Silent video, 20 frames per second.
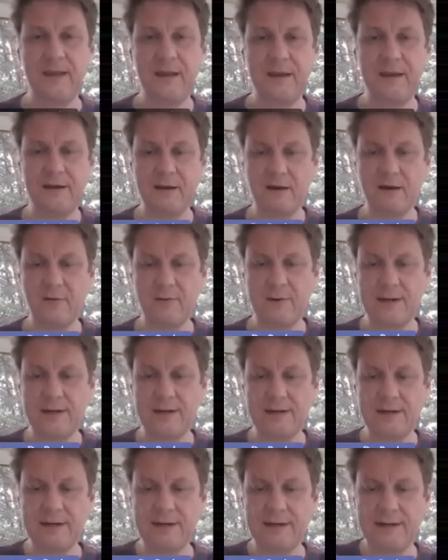And now I
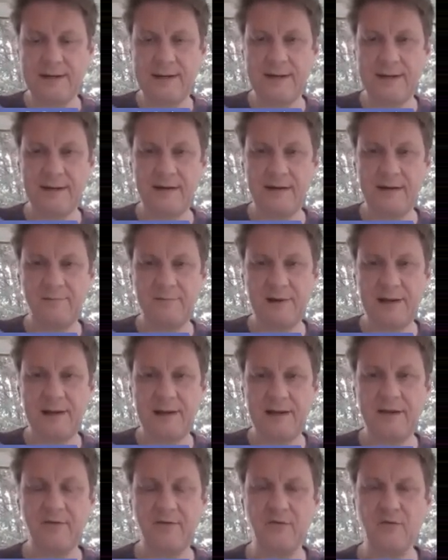can again
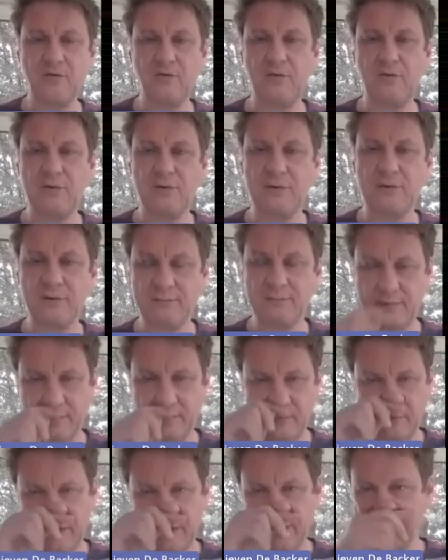apply rule
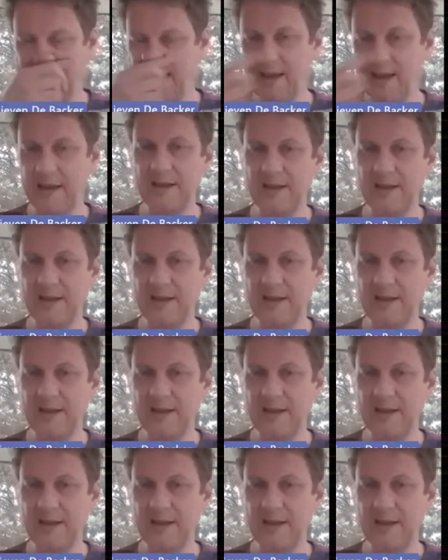number 1.